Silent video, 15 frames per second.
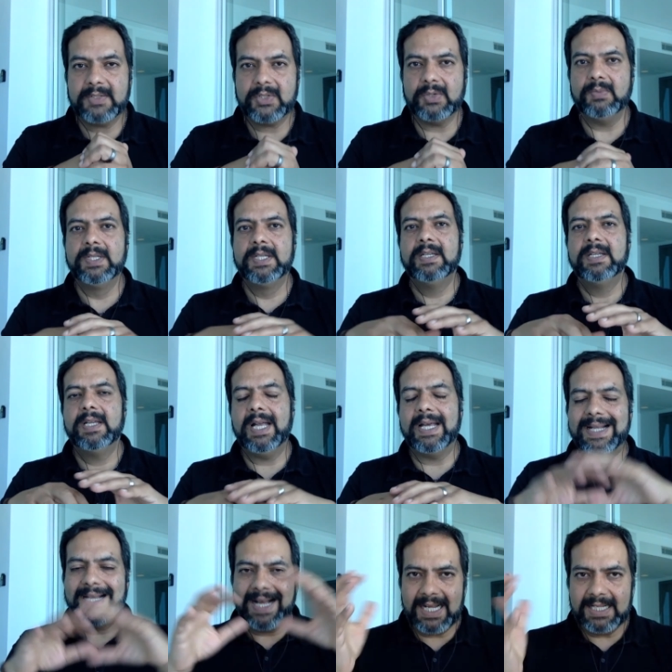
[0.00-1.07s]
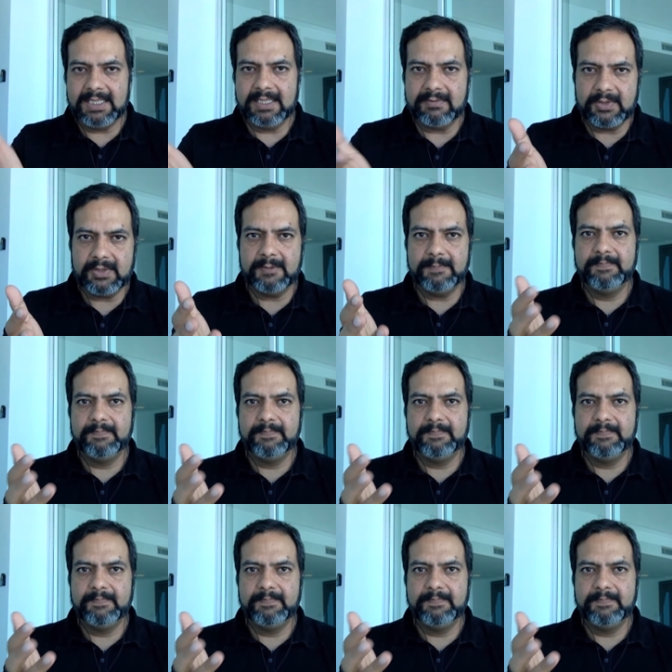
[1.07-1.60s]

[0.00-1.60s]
So at a high level,